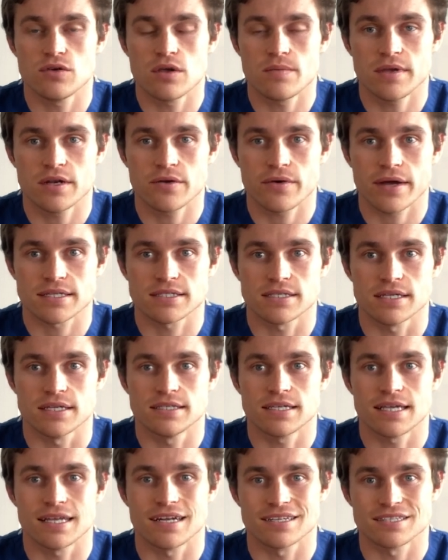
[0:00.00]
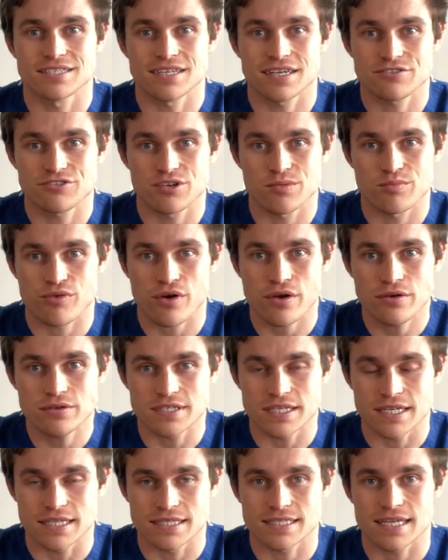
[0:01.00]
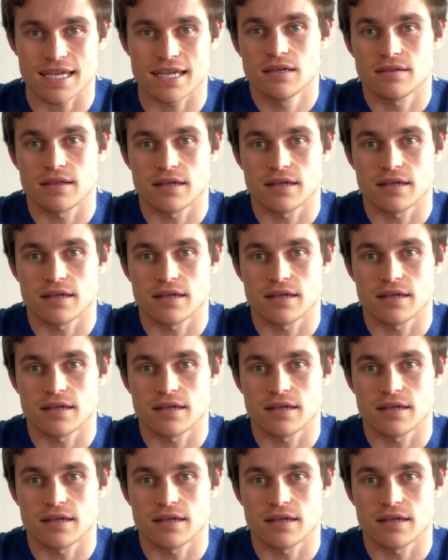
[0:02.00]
amino acids in our dietary protein intake,